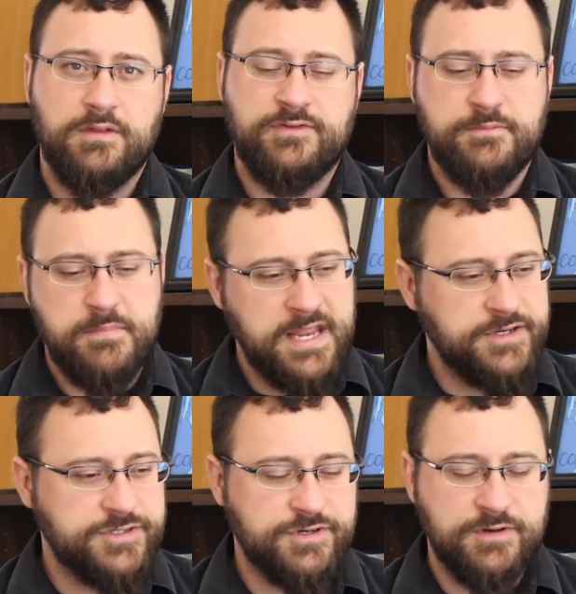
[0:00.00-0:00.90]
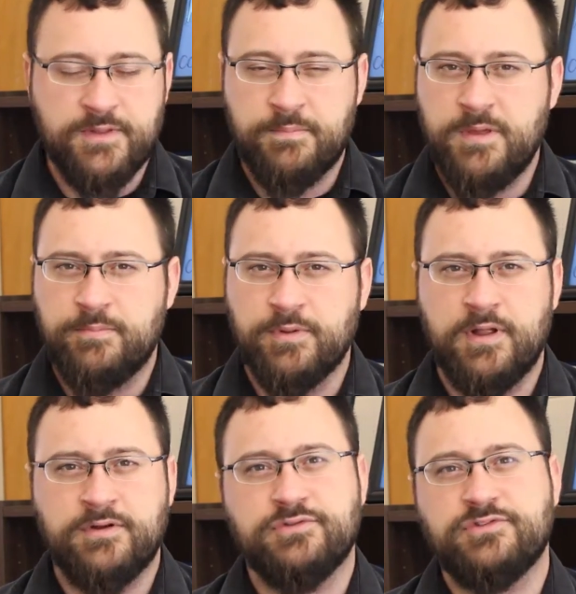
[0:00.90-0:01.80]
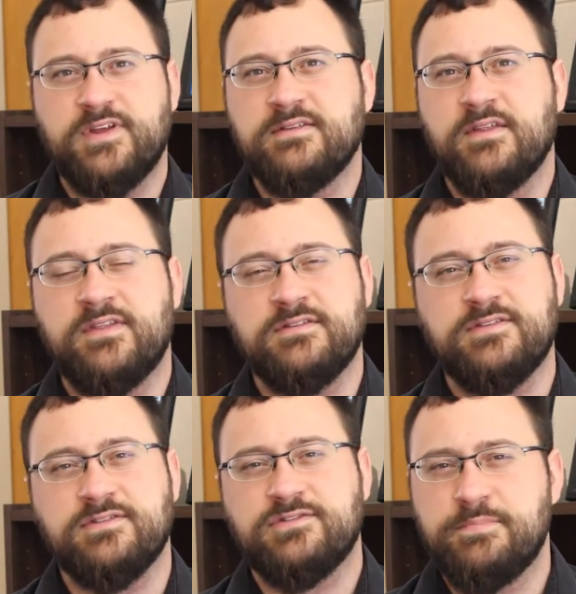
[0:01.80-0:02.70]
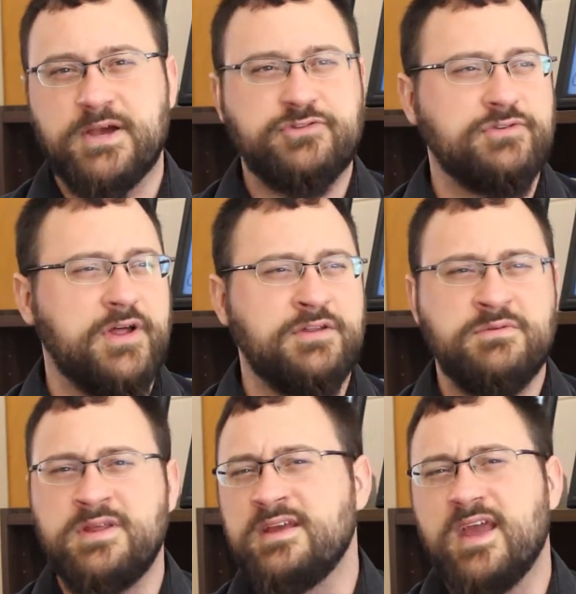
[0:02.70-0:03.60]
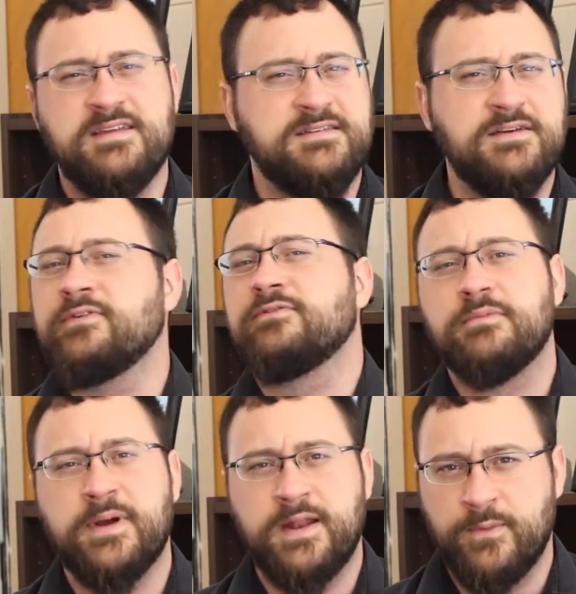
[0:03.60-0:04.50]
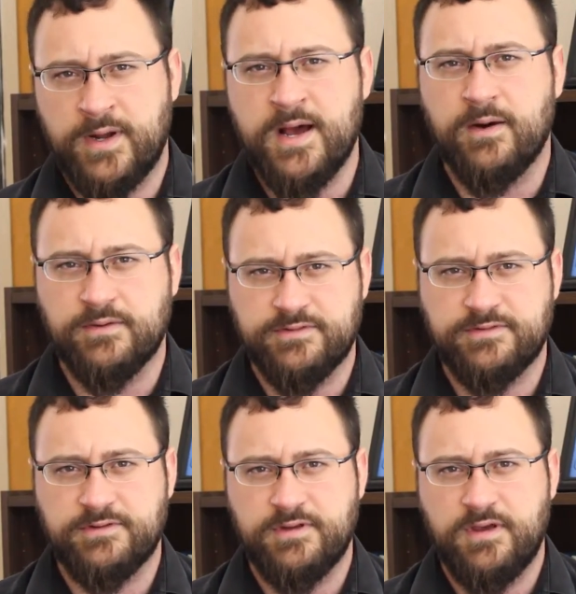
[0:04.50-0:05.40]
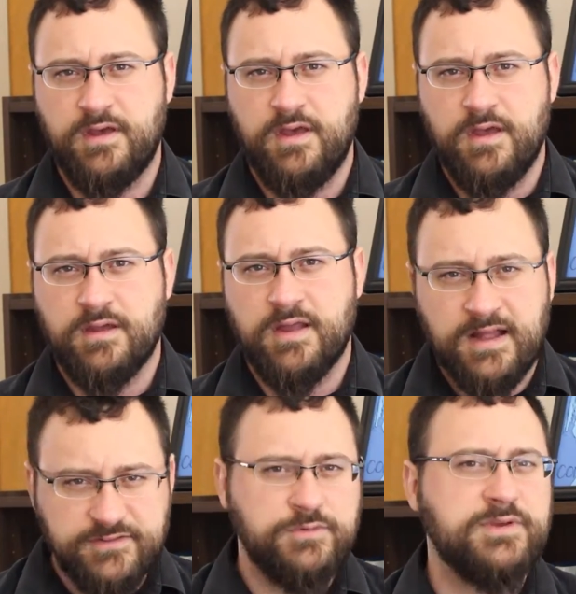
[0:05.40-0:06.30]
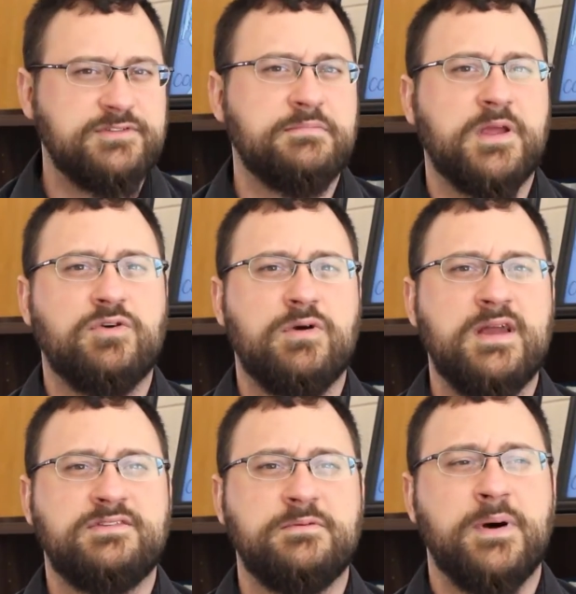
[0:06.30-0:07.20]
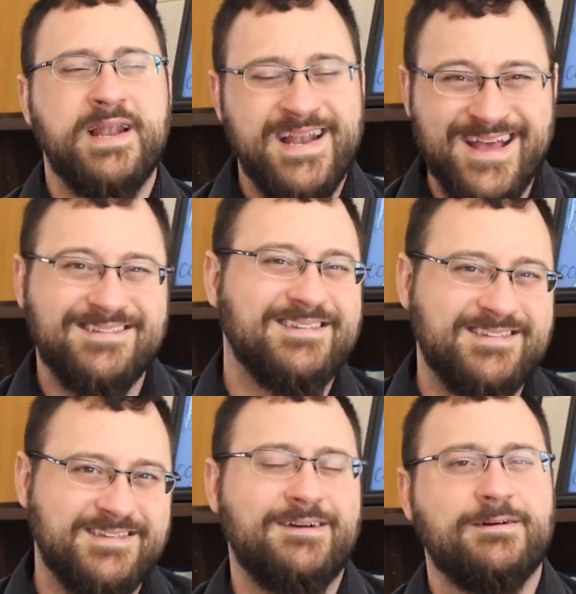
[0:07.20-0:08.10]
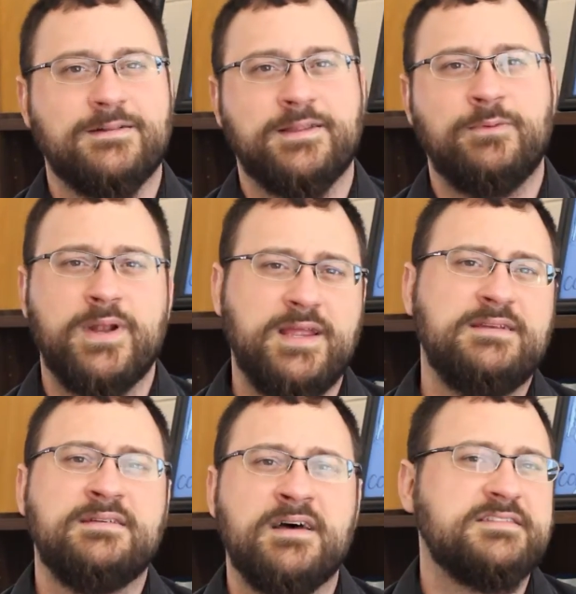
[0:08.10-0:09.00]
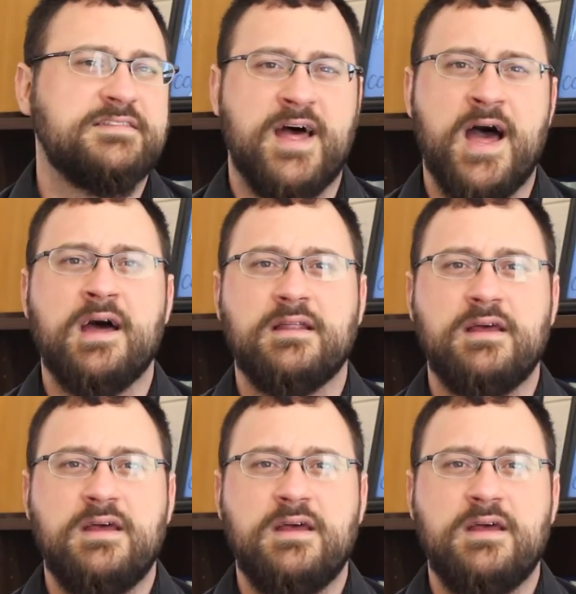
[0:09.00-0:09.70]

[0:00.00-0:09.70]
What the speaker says: To make sure that people understand that this is special and unique and different from anyone else. God's doing something crazy, but necessarily when he does that,